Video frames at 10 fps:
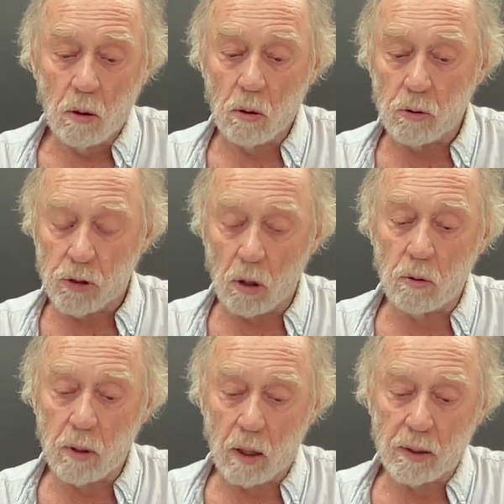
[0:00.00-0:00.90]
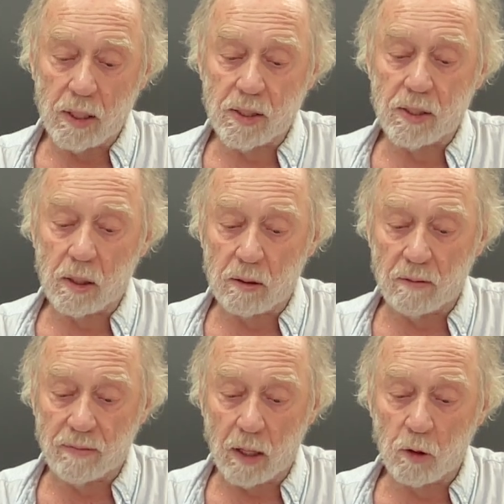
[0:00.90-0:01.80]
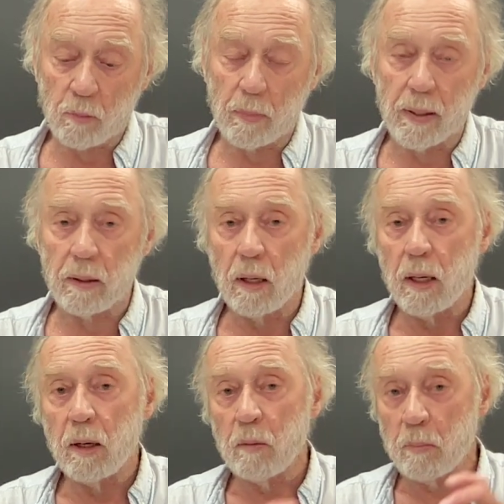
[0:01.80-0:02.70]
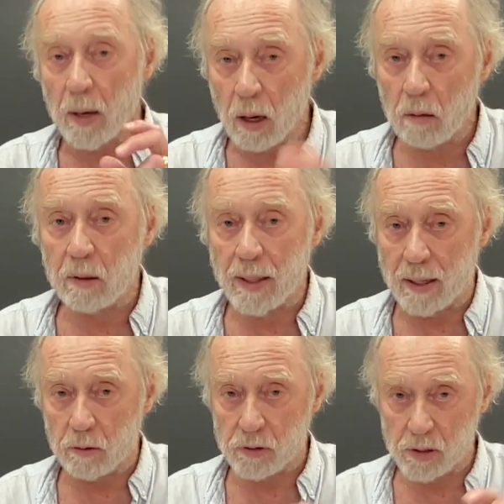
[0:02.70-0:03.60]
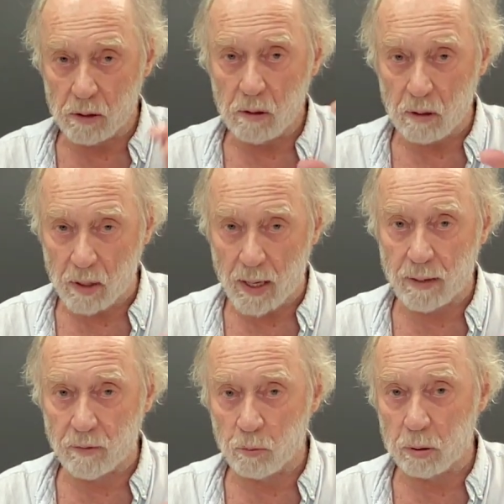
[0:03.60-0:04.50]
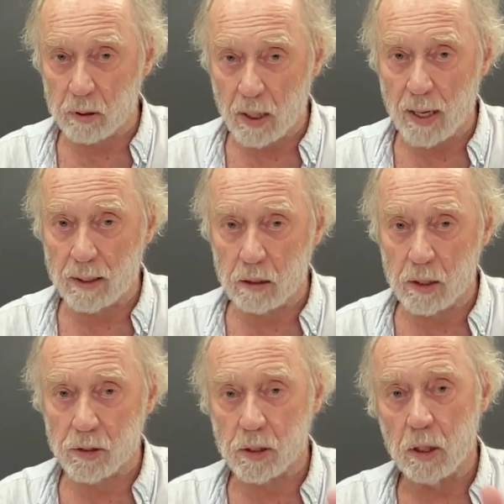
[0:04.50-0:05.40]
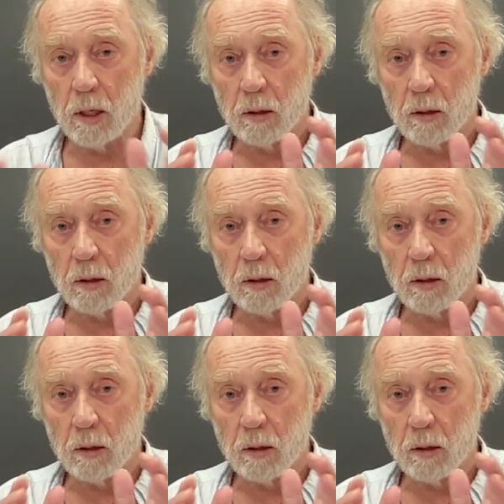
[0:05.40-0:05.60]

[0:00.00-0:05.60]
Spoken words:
whose own artistic development parallels that of the protagonist,